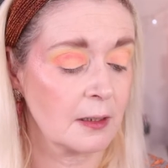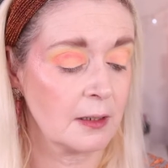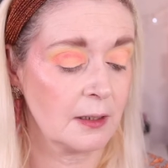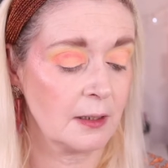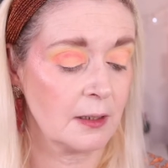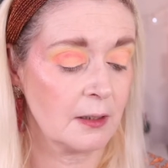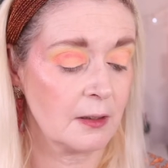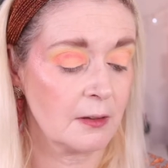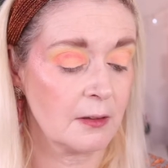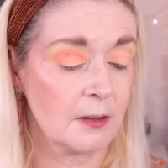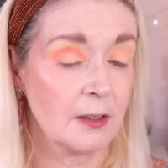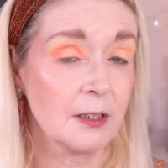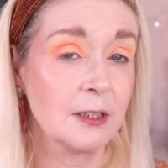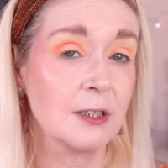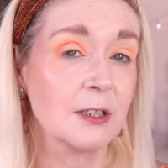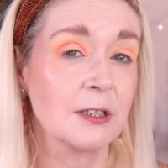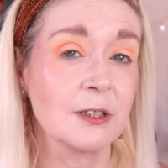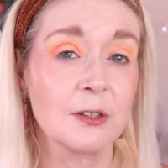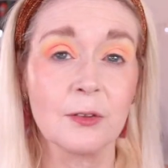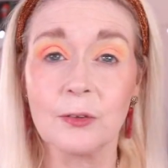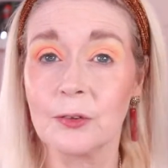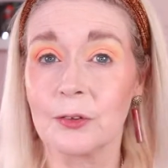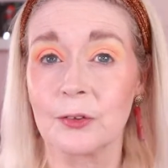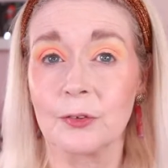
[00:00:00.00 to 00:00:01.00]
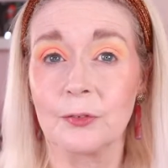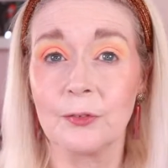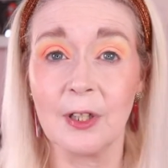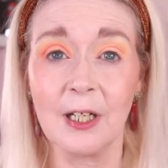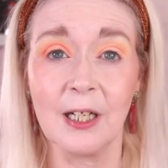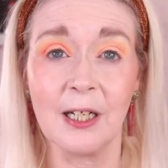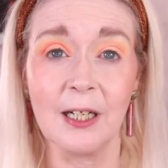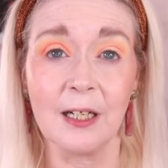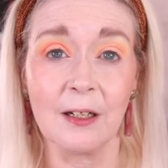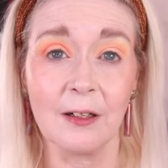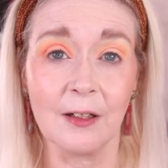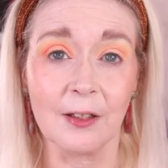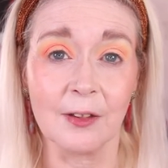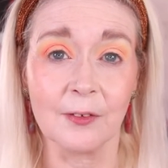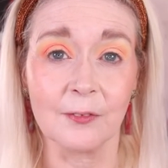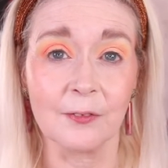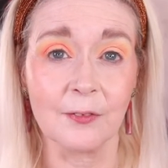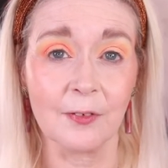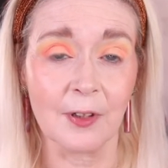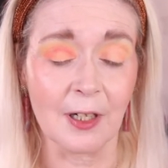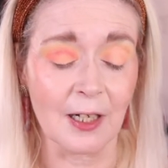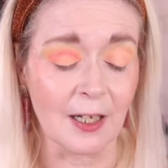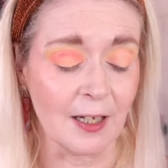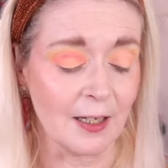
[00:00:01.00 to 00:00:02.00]
your eye just looks really kind of
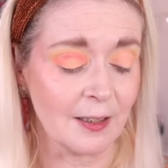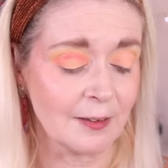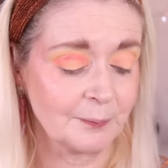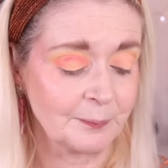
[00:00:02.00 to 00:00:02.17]
flat.